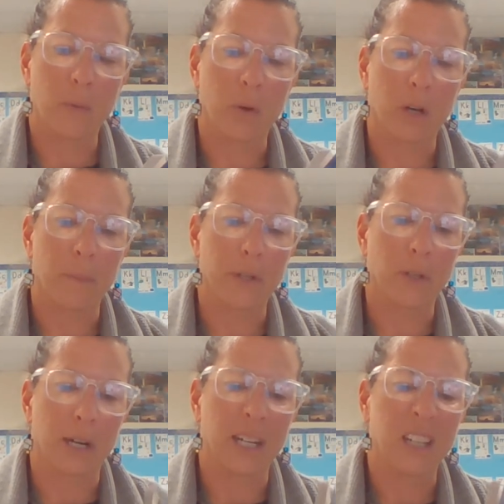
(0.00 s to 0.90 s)
woke up and
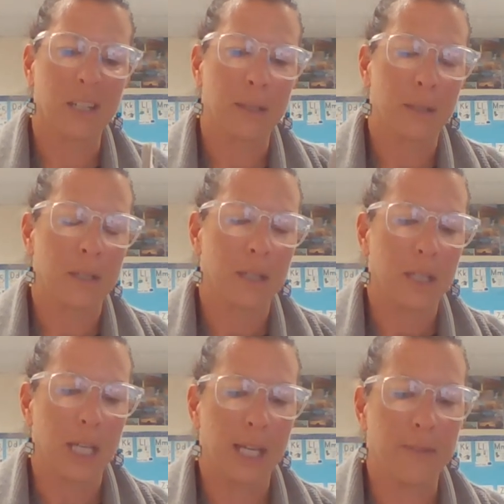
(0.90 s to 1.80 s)
cried.
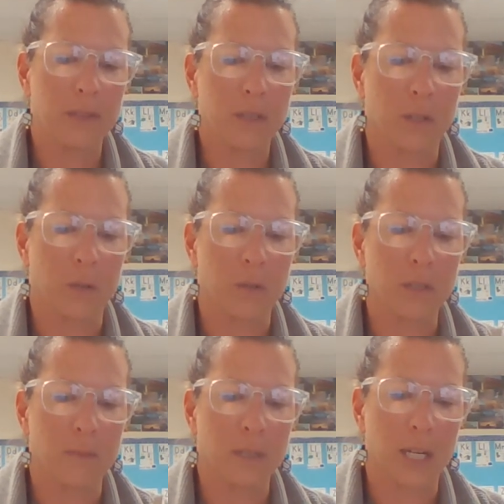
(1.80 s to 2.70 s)
Even so,
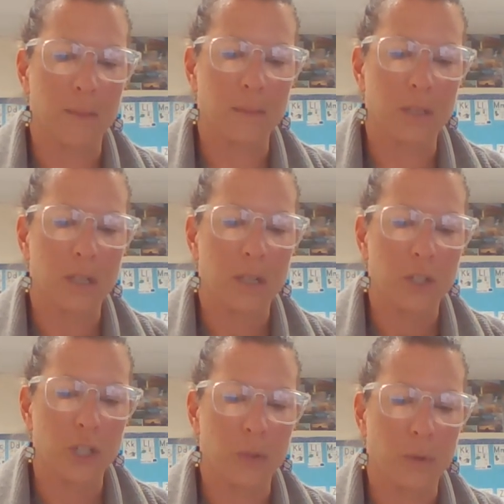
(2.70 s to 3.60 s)
sometimes
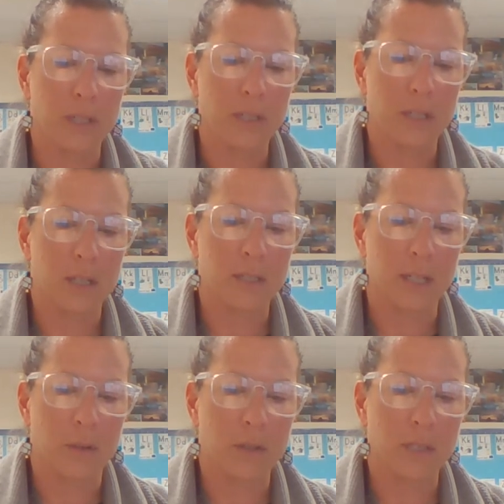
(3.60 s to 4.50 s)
she went
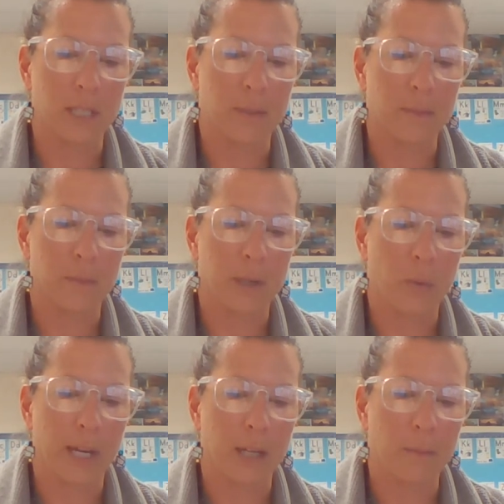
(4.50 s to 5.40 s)
sound asleep to be
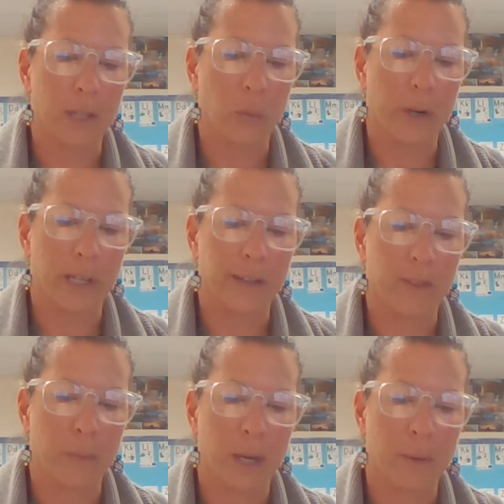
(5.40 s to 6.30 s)
awakened by the wailing of
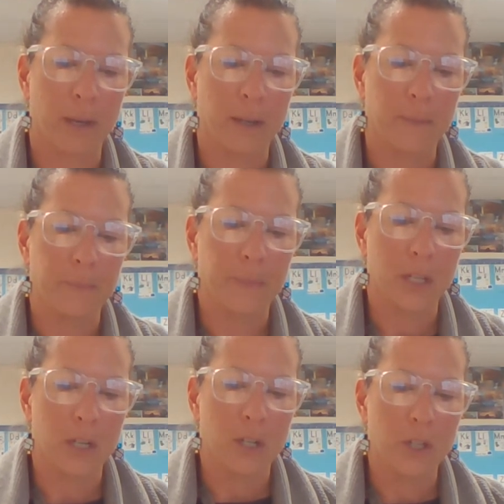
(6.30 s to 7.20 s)
the baby.
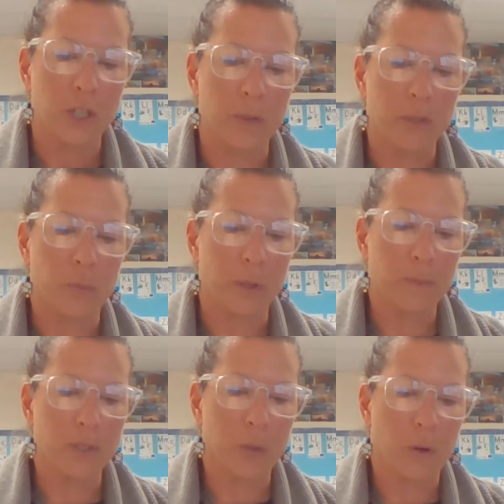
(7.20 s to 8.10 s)
She was
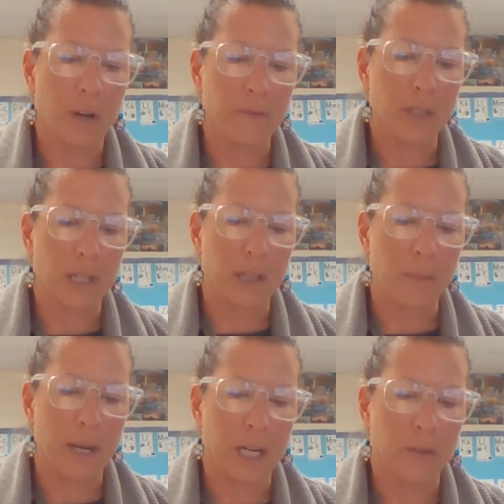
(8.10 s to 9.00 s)
whipped so often that the
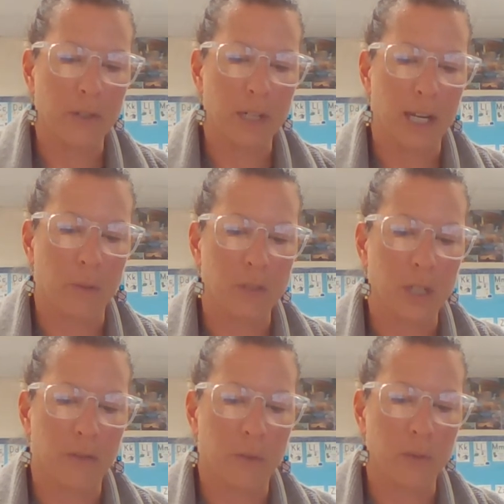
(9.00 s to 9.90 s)
back of her neck was
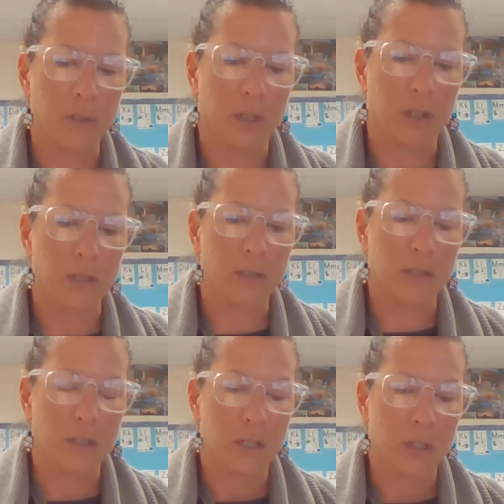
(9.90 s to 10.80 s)
covered with scars,
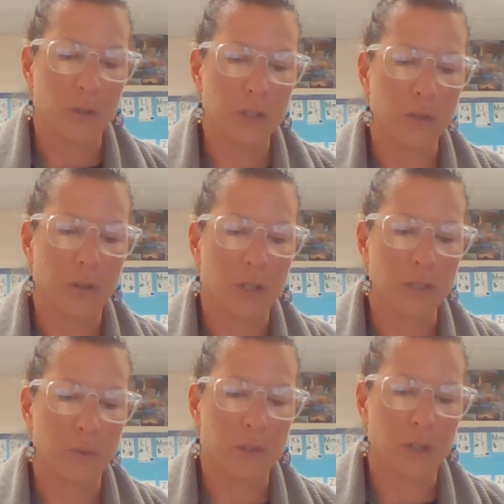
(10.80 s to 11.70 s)

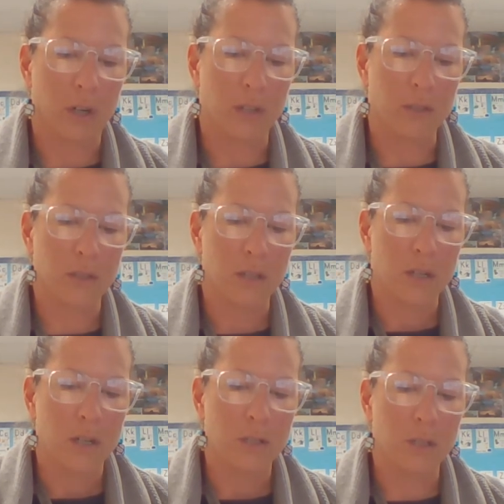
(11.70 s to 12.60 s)
crisscrossed with scars,
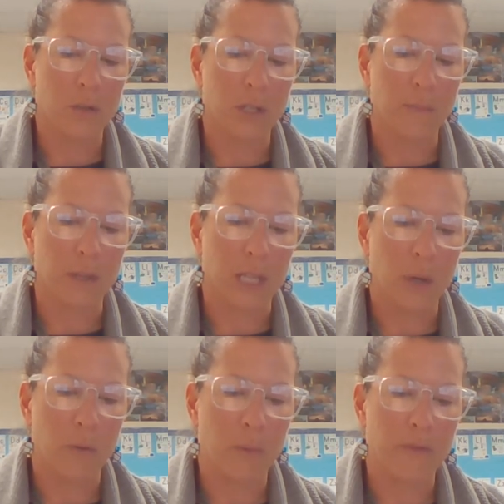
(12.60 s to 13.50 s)
so deep that they
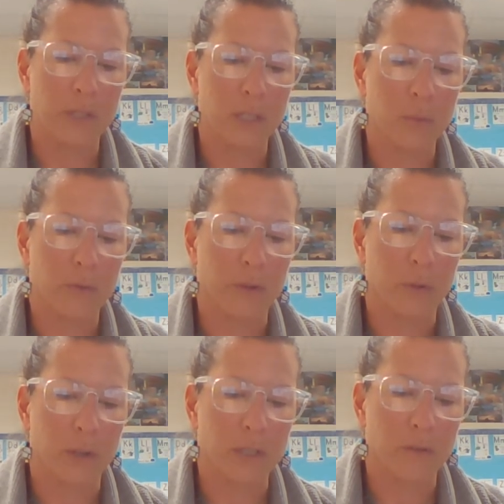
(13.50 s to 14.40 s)
would be visible for
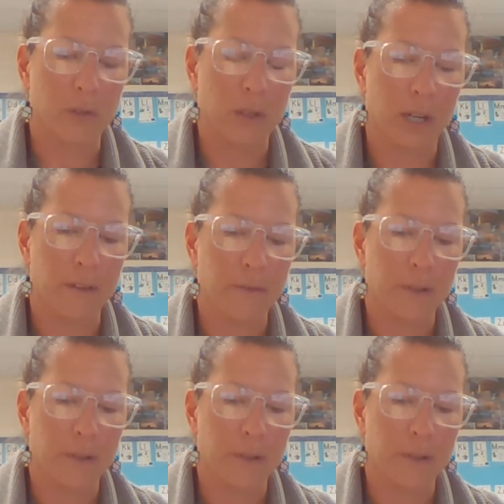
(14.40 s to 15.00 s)
the rest of her life.